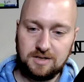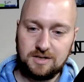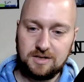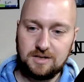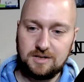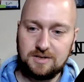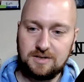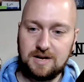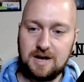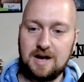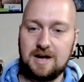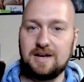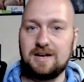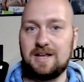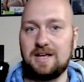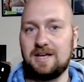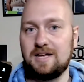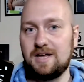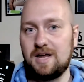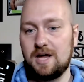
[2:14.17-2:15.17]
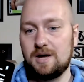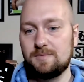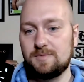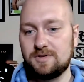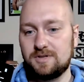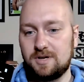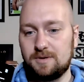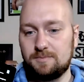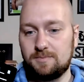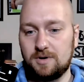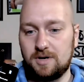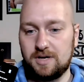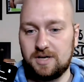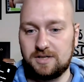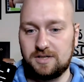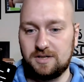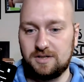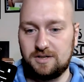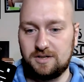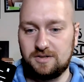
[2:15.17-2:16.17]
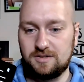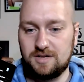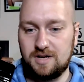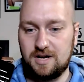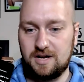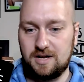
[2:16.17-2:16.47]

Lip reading: not a Amazon product, it does not